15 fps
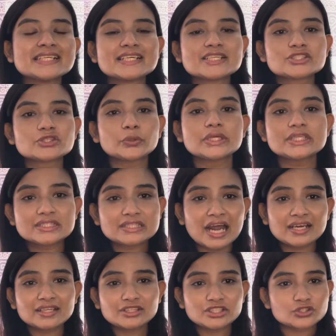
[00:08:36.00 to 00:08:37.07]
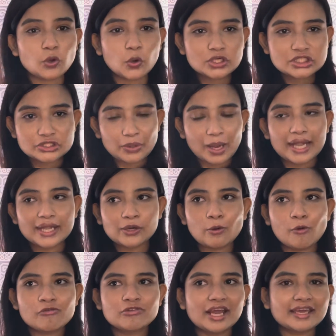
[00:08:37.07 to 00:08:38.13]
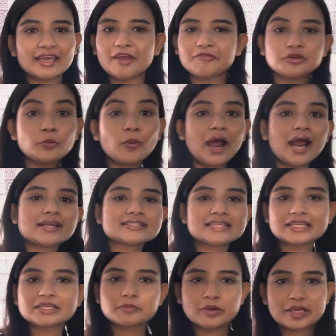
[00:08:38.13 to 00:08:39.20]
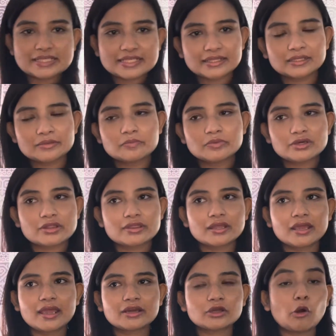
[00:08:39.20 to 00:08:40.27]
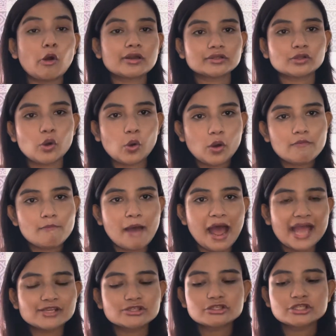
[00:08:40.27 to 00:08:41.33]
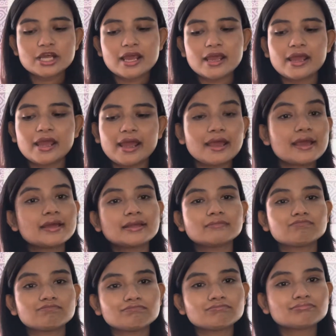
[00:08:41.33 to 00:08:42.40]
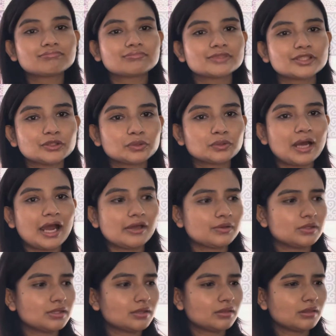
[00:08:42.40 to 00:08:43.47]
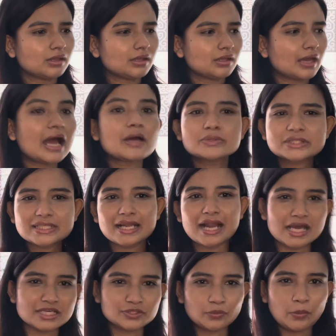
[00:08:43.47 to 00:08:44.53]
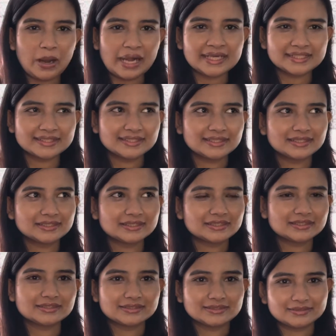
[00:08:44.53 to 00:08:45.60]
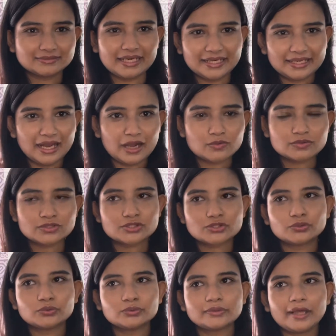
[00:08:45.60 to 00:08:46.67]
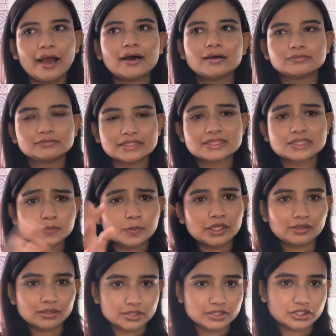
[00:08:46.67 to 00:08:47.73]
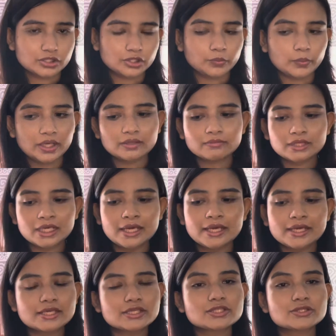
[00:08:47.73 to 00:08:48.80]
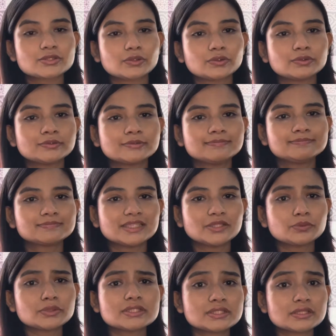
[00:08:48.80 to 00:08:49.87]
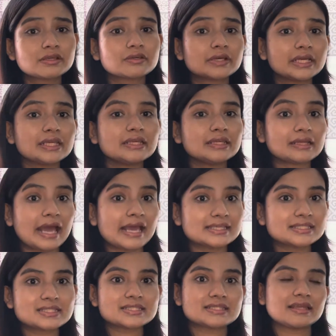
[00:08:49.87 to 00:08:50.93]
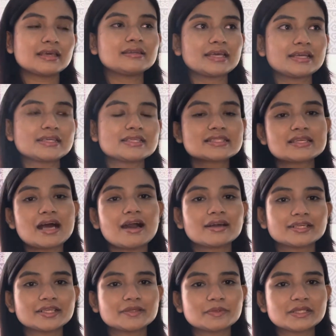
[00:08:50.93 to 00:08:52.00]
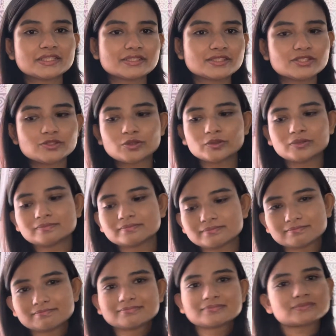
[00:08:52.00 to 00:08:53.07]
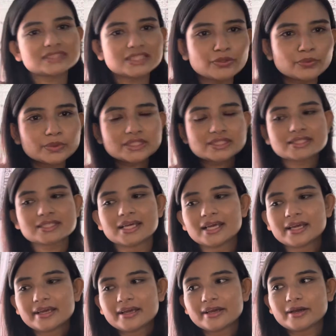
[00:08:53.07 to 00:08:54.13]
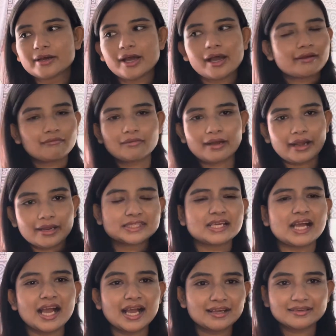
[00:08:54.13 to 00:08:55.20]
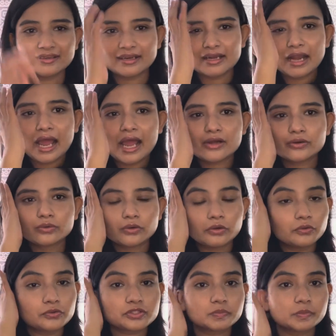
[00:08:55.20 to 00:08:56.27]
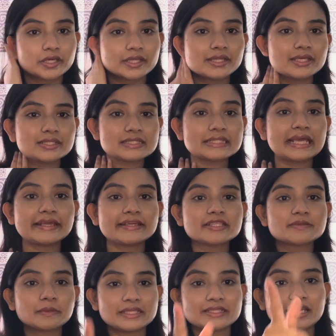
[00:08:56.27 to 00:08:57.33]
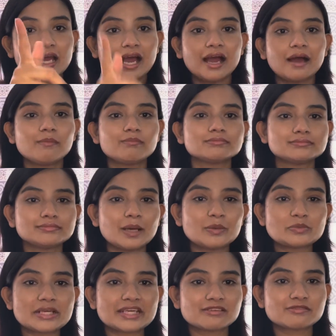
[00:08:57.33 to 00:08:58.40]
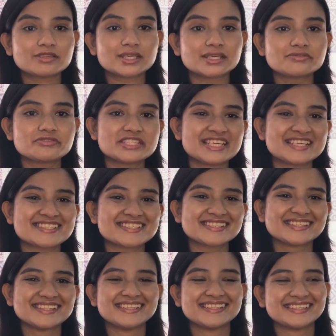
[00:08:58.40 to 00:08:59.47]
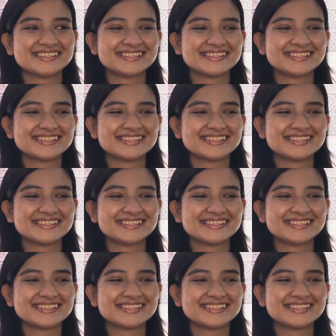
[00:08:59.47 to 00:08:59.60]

So he started this whole trend of like everyone celebrating their birthday and calling the whole batch and you know I think I was the last one uh, right now so yeah it's been continuing so it was a really nice thing that he started because you know it was great i don't know whose birthday is next but yeah i'm waiting for the invitation